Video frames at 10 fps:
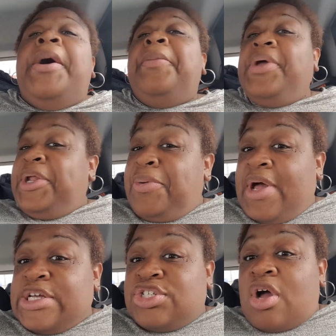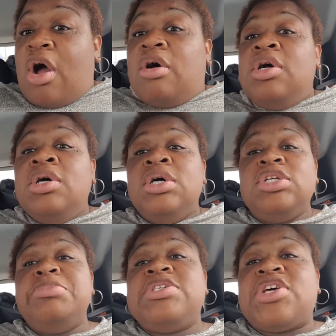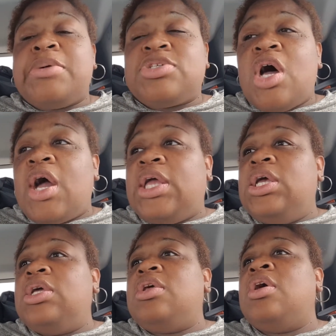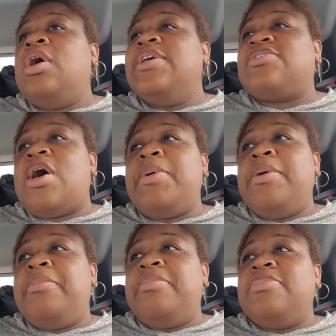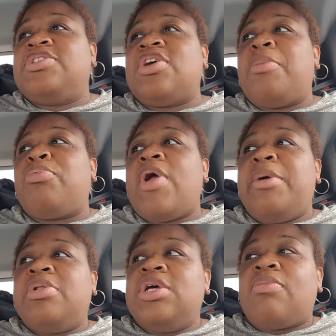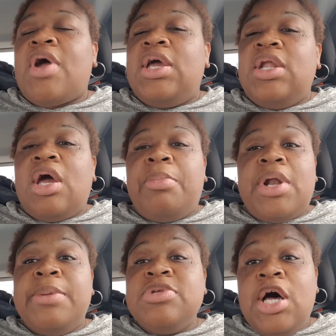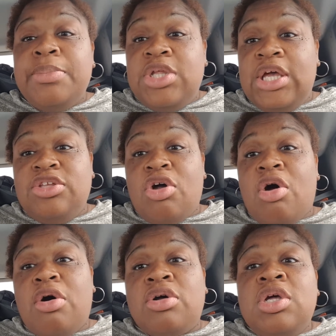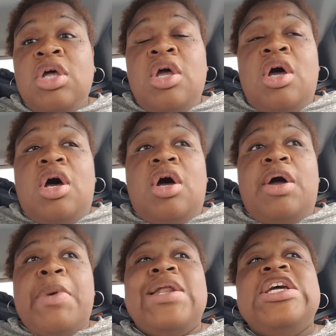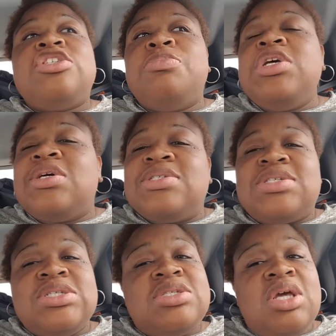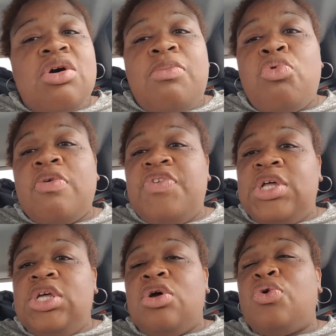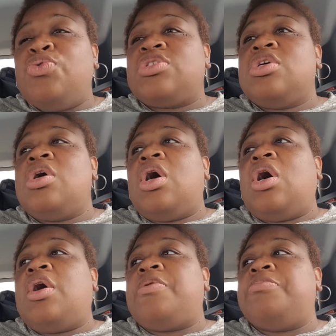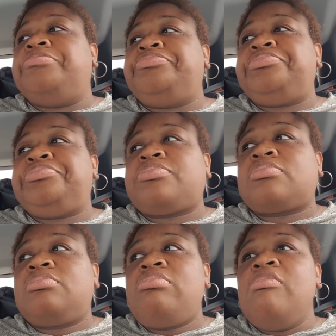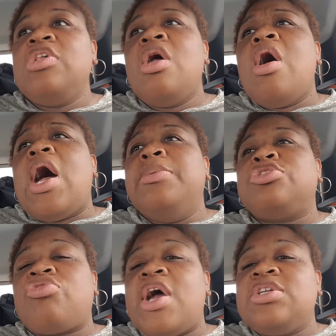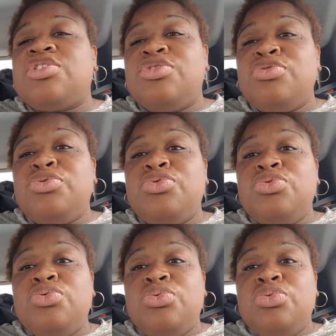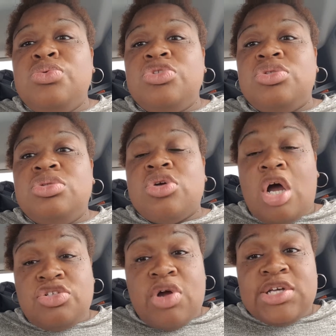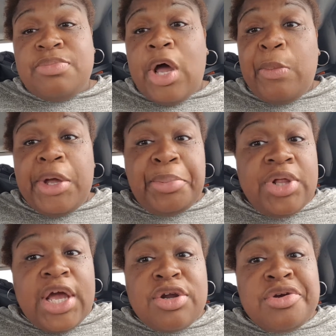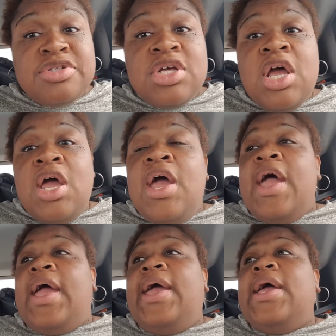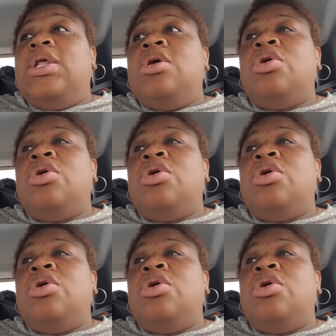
But anyways, y'all, let me stop talking and stop stop rambling right now. But I'm updating y'all um, I need to be consistent on more videos. Um, I've been trying to talk to you guys about my planners, and